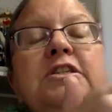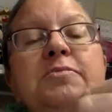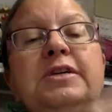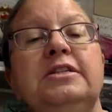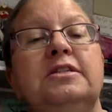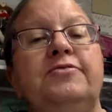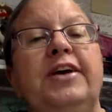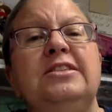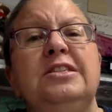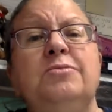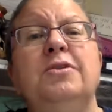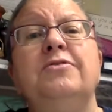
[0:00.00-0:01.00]
which means
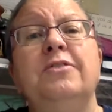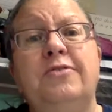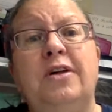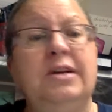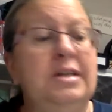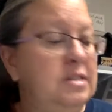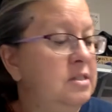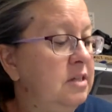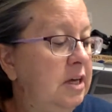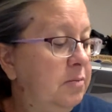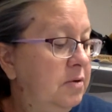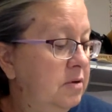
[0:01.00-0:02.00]
fancy word for falling
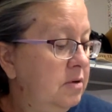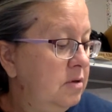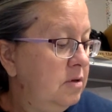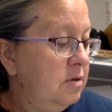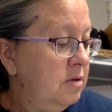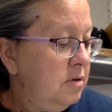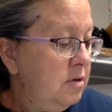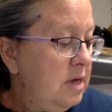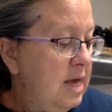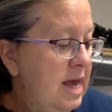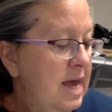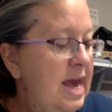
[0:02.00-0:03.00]
asleep.
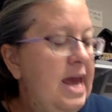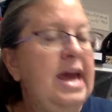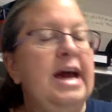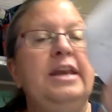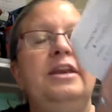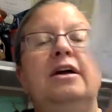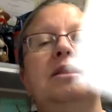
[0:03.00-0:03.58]
And